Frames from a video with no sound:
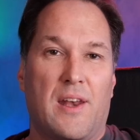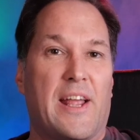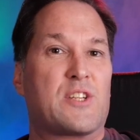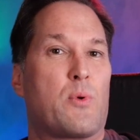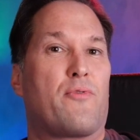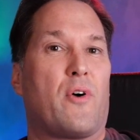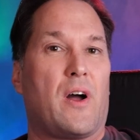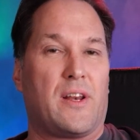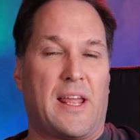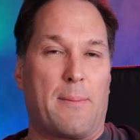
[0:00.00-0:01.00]
Next, we
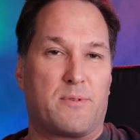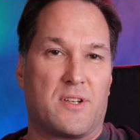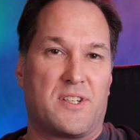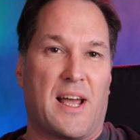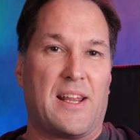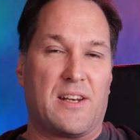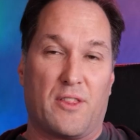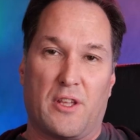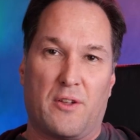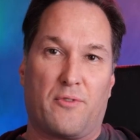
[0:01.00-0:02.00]
find Captain Dayton
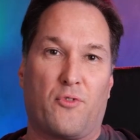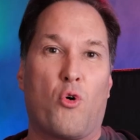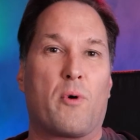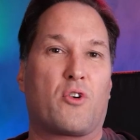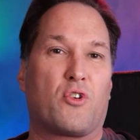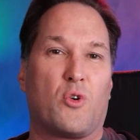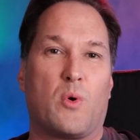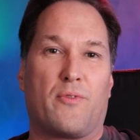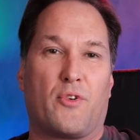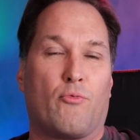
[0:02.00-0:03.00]
and the former
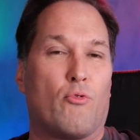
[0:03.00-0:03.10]
crew of the